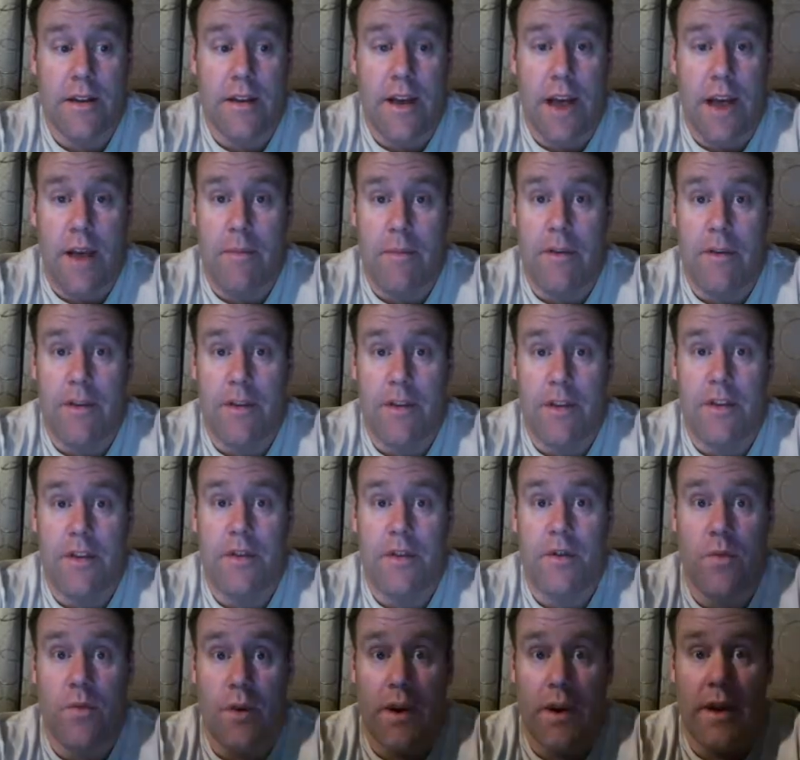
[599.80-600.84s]
I'm going to teach
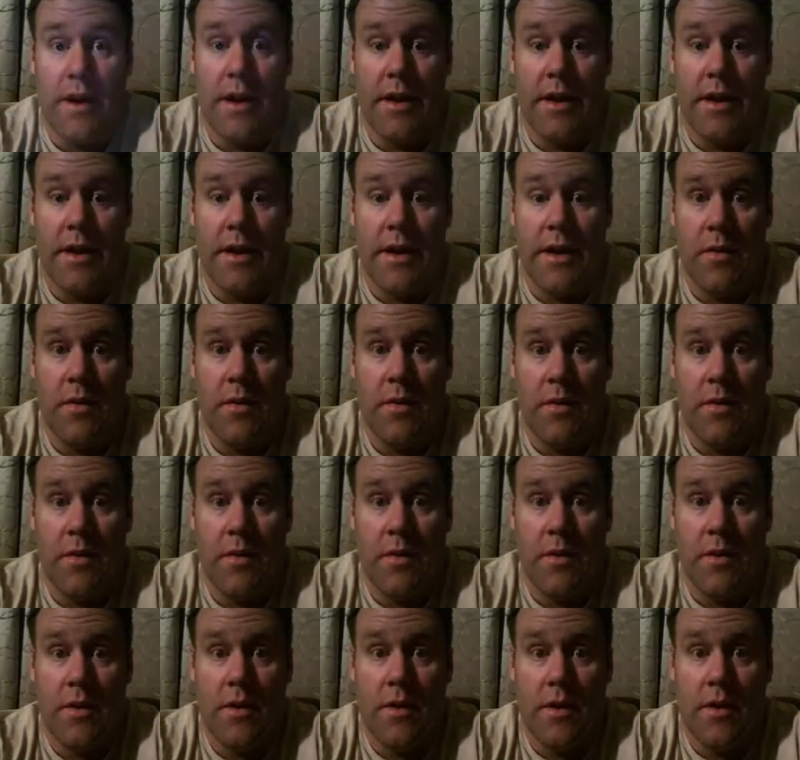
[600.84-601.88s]
you what I know,
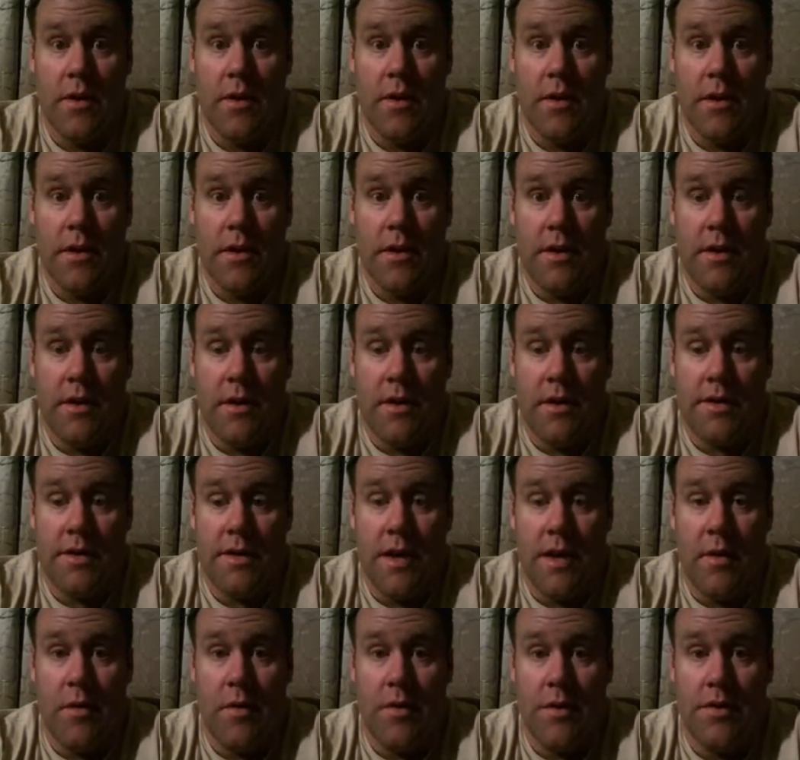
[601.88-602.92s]
because
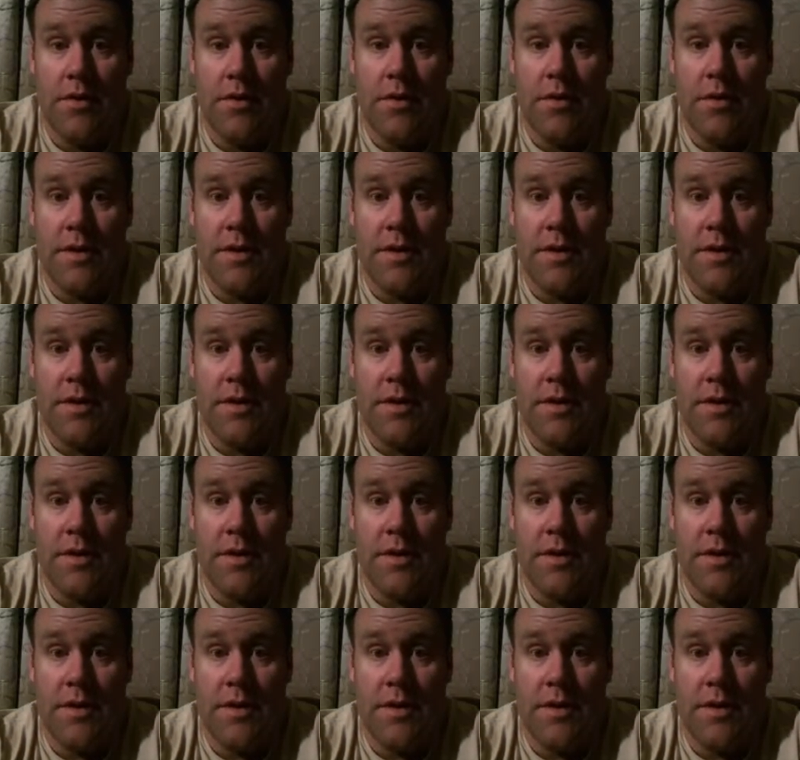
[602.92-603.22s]
I want you to